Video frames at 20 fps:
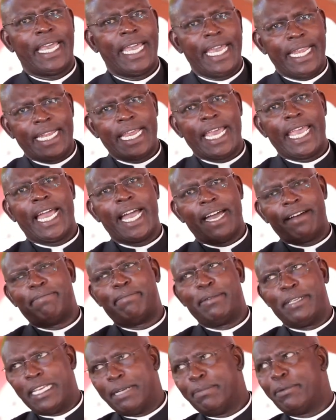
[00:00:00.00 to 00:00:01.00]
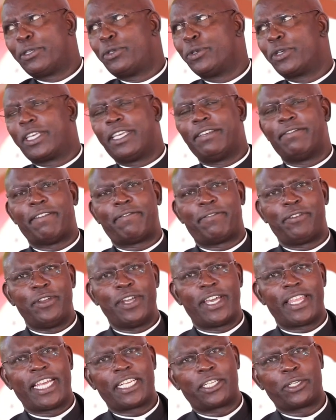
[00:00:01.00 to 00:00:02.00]
And I have been able to give a
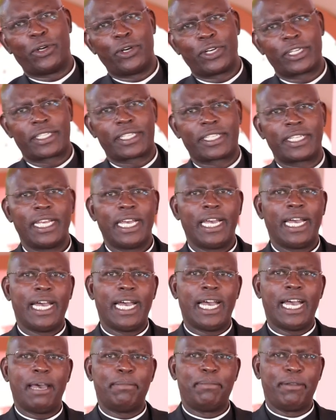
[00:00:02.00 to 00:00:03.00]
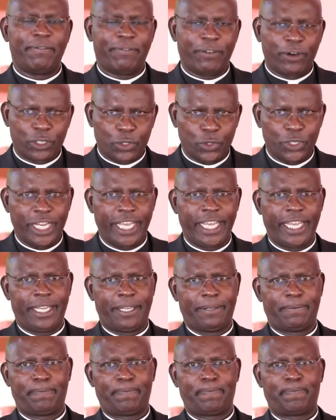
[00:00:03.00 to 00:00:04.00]
few other talks uh, before
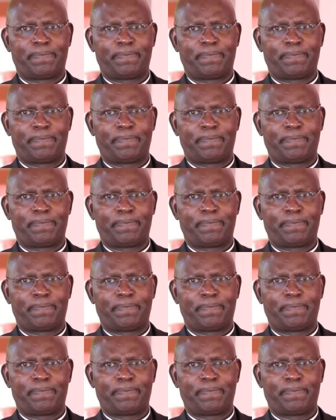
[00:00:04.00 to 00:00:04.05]
today.